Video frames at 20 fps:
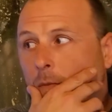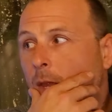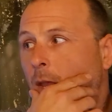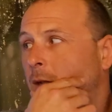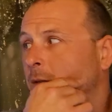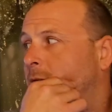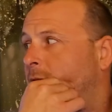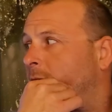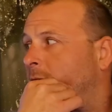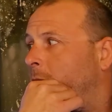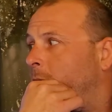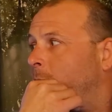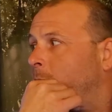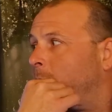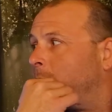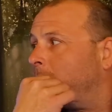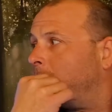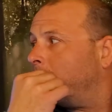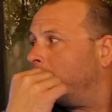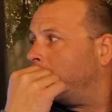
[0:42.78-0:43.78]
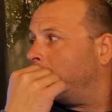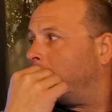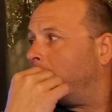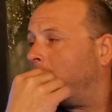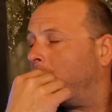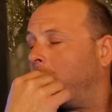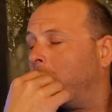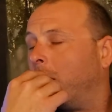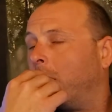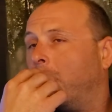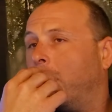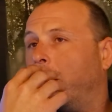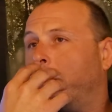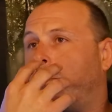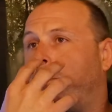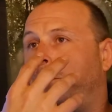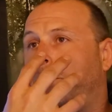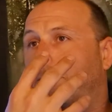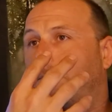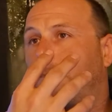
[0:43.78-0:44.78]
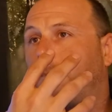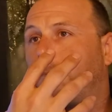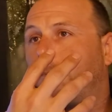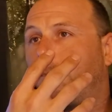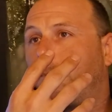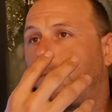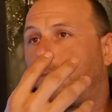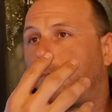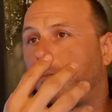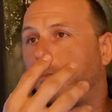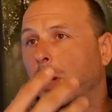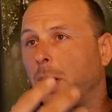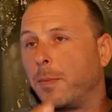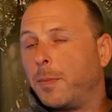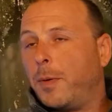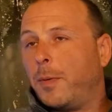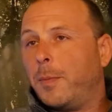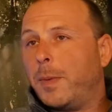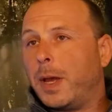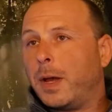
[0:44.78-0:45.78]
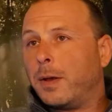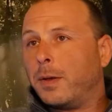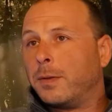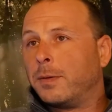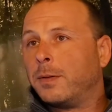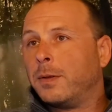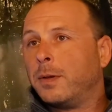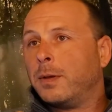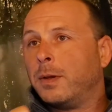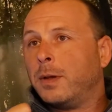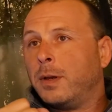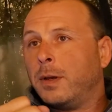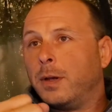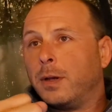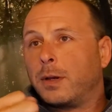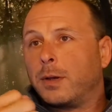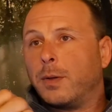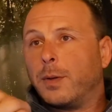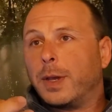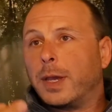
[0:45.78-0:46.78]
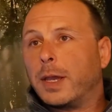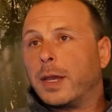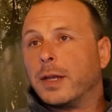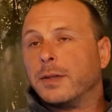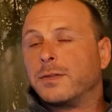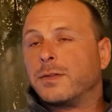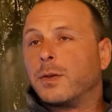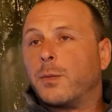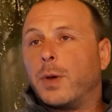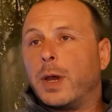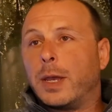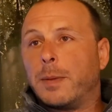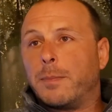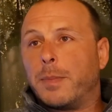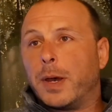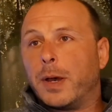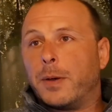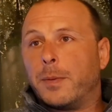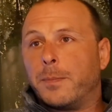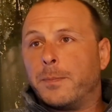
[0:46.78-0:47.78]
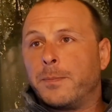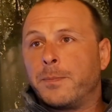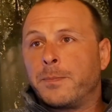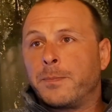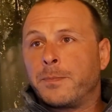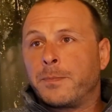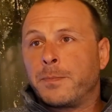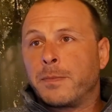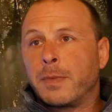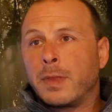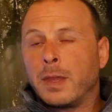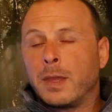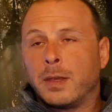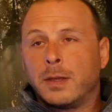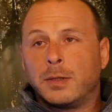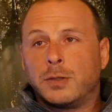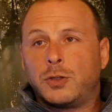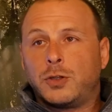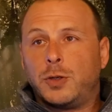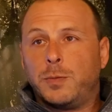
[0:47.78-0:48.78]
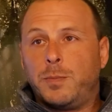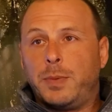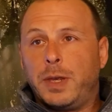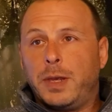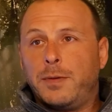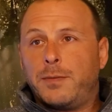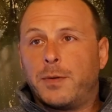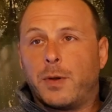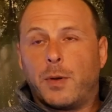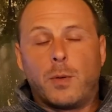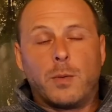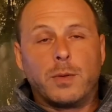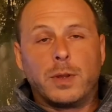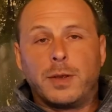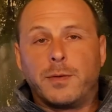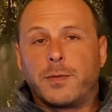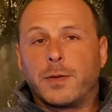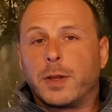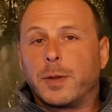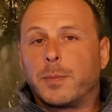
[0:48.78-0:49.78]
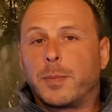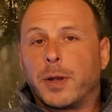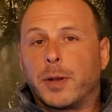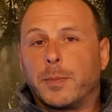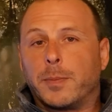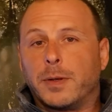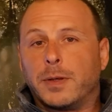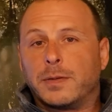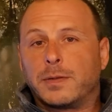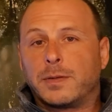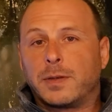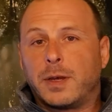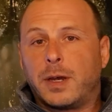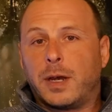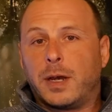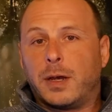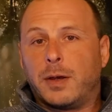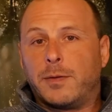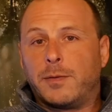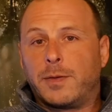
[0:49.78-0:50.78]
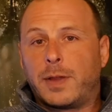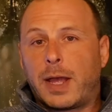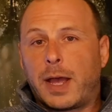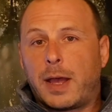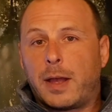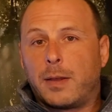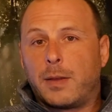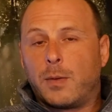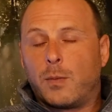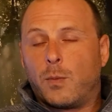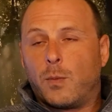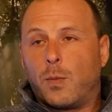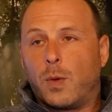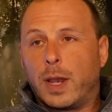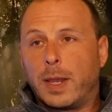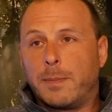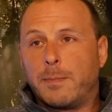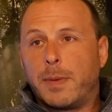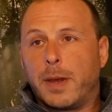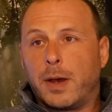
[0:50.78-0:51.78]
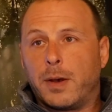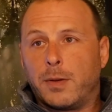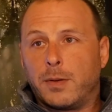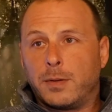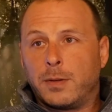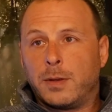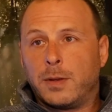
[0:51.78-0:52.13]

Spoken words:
So a purple belt going against a white belt should be only for the purpose of that white belt